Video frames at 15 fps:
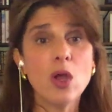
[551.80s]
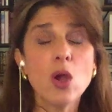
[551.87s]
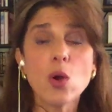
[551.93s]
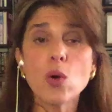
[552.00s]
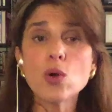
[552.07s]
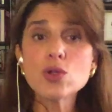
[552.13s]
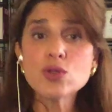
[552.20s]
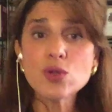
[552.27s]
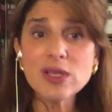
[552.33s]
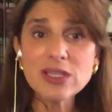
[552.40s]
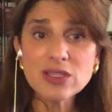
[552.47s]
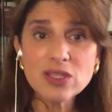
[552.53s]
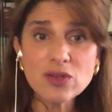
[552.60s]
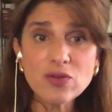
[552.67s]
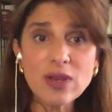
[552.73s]
or to
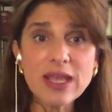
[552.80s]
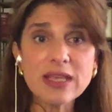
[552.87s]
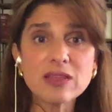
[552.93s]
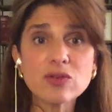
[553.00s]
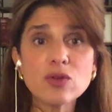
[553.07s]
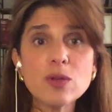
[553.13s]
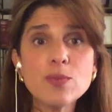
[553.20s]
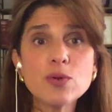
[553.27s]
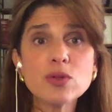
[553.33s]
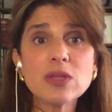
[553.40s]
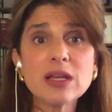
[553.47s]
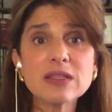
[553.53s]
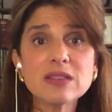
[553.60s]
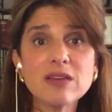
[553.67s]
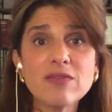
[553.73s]
integrate
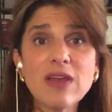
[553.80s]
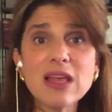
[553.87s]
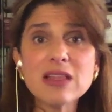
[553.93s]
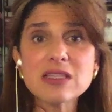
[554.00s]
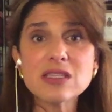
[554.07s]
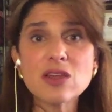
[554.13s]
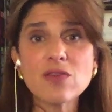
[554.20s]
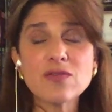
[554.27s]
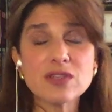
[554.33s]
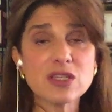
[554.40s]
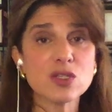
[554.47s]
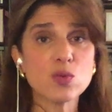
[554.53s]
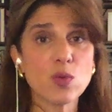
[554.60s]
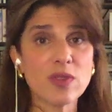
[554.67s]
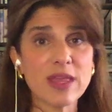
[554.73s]
reproductive health services
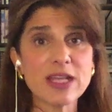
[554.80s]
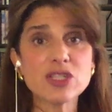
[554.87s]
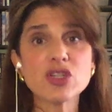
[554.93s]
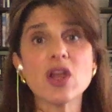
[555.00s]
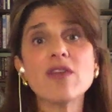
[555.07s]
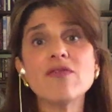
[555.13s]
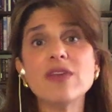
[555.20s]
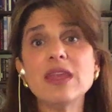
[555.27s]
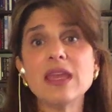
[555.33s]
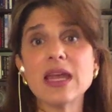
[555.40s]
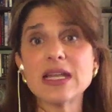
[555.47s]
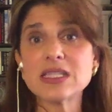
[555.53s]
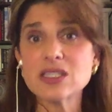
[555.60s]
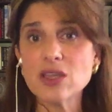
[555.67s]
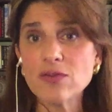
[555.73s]
with HIV
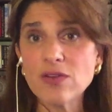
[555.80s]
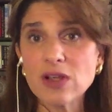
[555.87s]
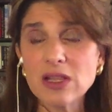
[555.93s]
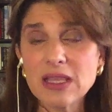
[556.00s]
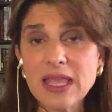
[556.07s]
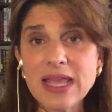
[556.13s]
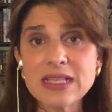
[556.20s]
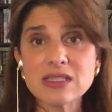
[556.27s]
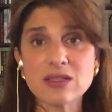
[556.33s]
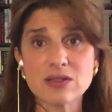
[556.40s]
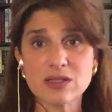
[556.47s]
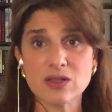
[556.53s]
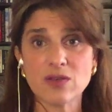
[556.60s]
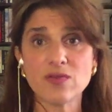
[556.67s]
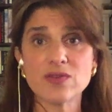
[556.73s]
and cervical cancer
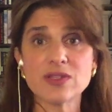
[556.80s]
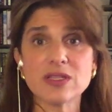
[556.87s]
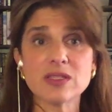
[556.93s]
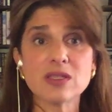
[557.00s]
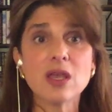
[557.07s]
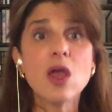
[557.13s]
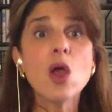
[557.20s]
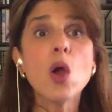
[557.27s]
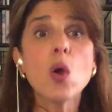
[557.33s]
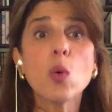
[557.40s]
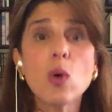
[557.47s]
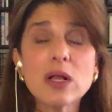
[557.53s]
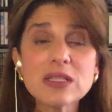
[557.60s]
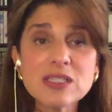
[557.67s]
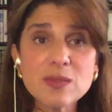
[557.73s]
services,
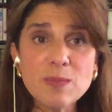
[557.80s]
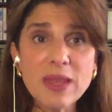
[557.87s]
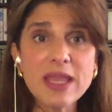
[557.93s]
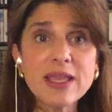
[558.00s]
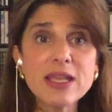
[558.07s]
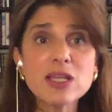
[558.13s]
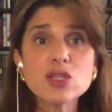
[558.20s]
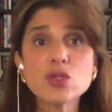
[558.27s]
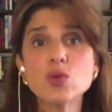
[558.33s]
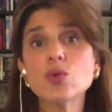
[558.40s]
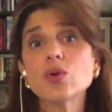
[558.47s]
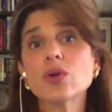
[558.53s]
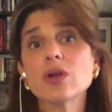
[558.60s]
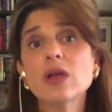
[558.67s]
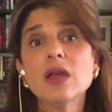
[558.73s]
whilst making
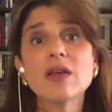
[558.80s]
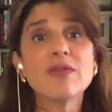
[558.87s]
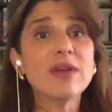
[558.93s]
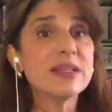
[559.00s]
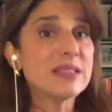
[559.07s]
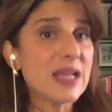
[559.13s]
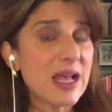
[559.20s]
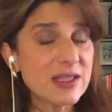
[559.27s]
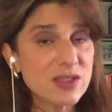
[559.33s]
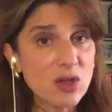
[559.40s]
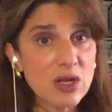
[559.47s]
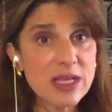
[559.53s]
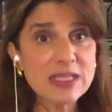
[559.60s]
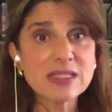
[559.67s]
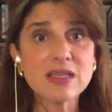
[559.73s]
sure that
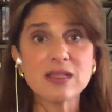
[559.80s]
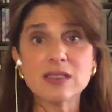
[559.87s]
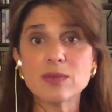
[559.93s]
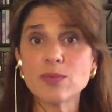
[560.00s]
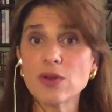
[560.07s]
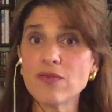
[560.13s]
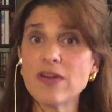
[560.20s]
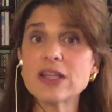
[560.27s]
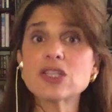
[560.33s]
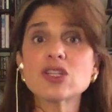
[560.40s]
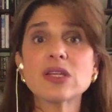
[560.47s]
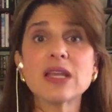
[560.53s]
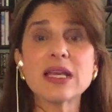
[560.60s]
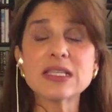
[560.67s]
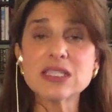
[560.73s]
adolescent prevention
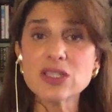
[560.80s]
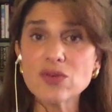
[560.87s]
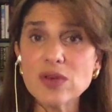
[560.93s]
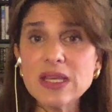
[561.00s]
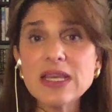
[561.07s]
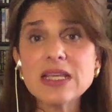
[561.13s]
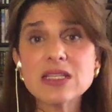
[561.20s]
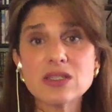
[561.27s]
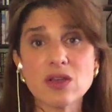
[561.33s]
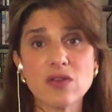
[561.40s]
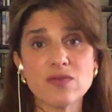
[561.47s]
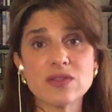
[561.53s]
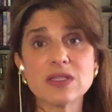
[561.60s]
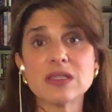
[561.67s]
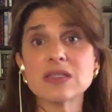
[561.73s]
and screening
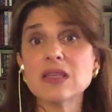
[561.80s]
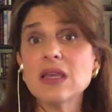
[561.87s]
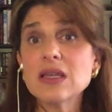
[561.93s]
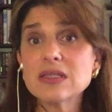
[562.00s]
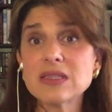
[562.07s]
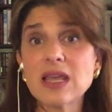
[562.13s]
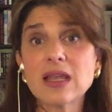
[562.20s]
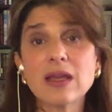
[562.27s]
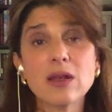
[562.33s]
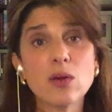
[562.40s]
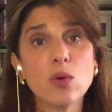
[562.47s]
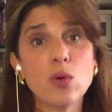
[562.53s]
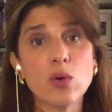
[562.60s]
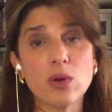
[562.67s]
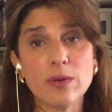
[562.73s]
services tackle
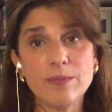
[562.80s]
all.